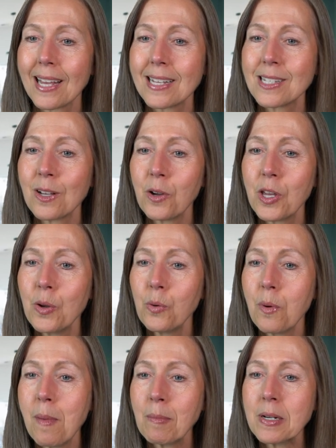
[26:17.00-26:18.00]
So you
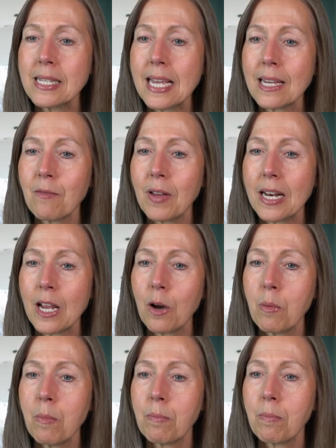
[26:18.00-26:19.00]
remember seeing a
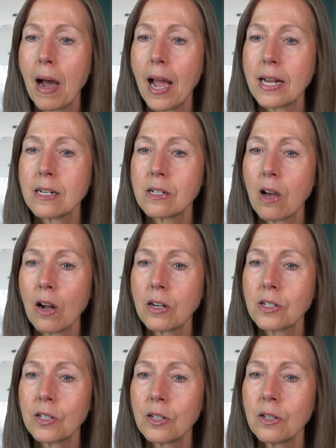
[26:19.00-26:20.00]
video by
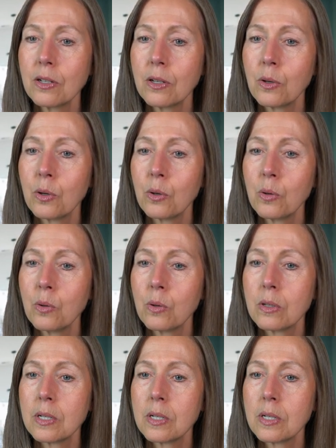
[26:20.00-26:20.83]
Doctor Who